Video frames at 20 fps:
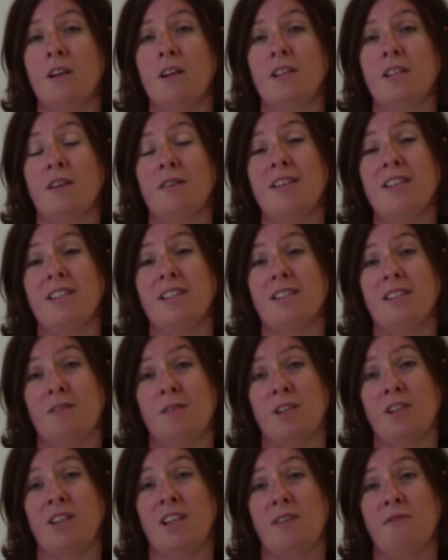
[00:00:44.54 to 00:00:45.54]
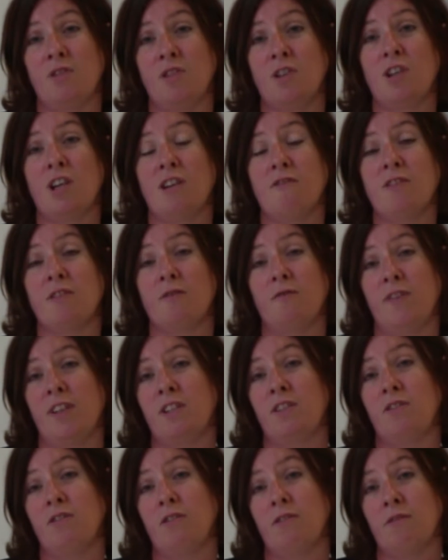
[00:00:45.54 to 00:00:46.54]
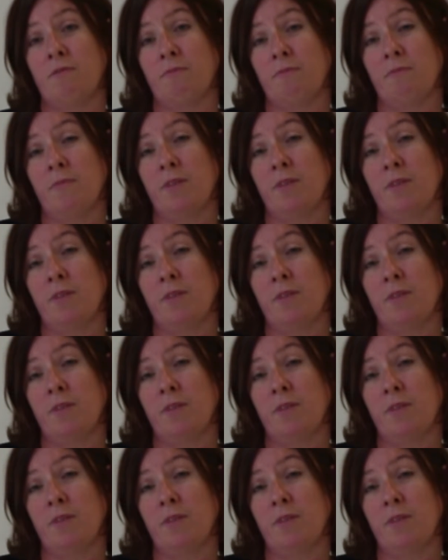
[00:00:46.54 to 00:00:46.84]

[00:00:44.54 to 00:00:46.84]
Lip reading: So this is, given the current fiscal